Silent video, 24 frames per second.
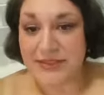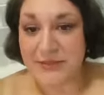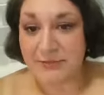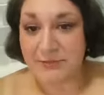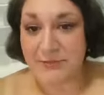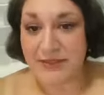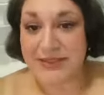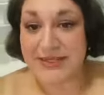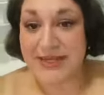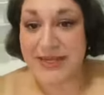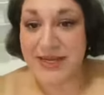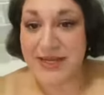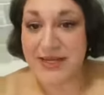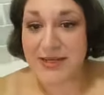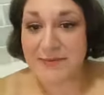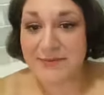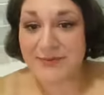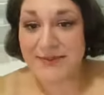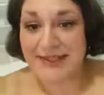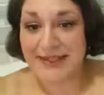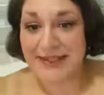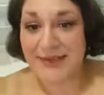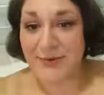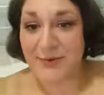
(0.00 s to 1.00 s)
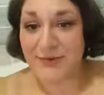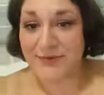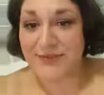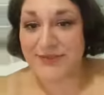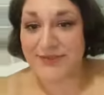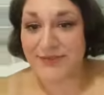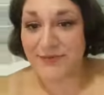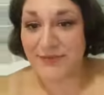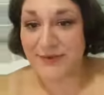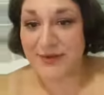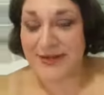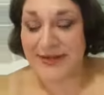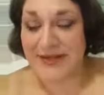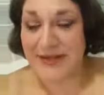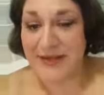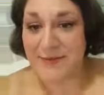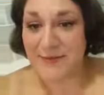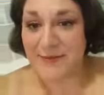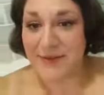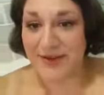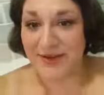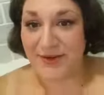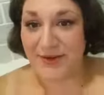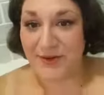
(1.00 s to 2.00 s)
Matubs equals
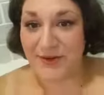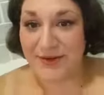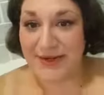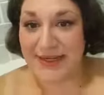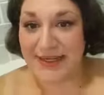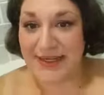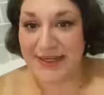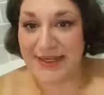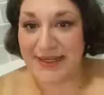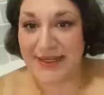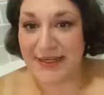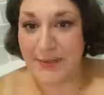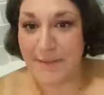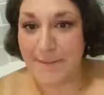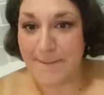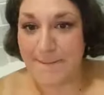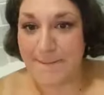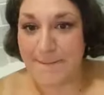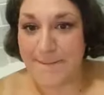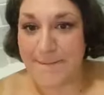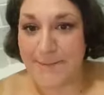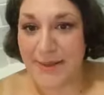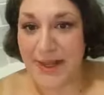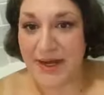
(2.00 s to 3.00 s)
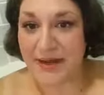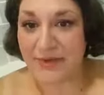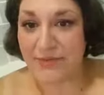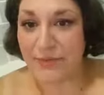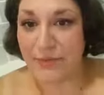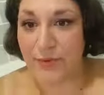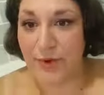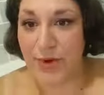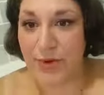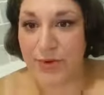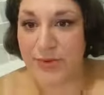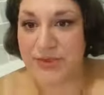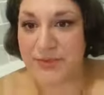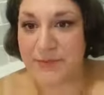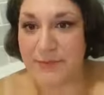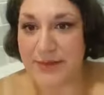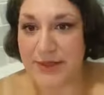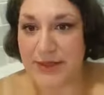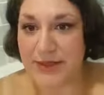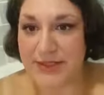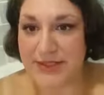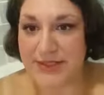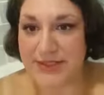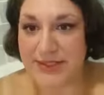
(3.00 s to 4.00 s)
freedom, agreed. Bet if roads
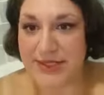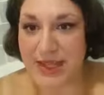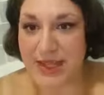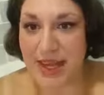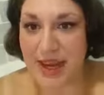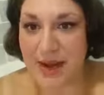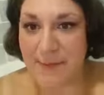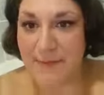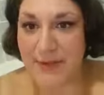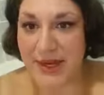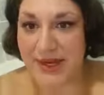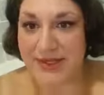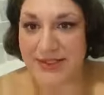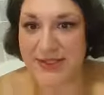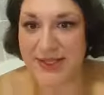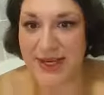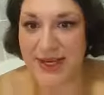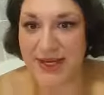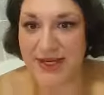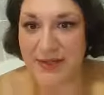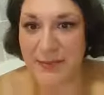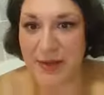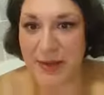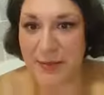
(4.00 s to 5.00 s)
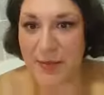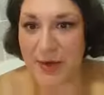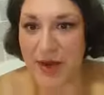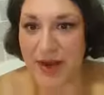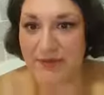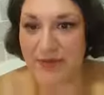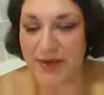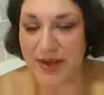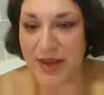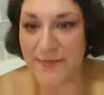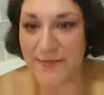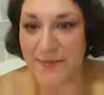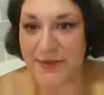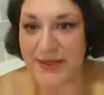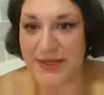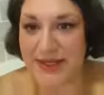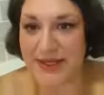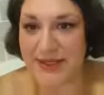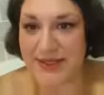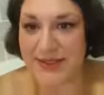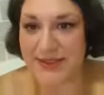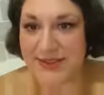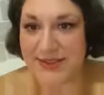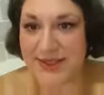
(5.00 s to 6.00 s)
built and maintained by private
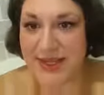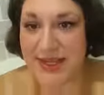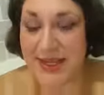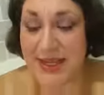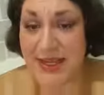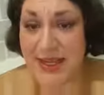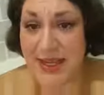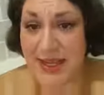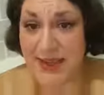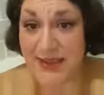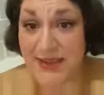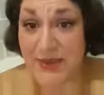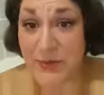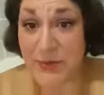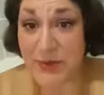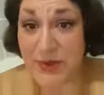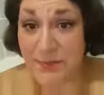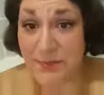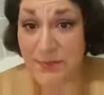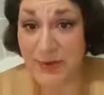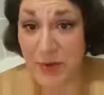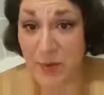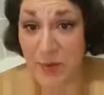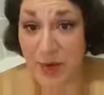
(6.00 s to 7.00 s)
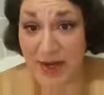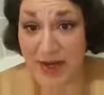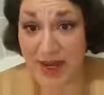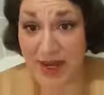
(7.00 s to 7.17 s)
companies, there wouldn't be one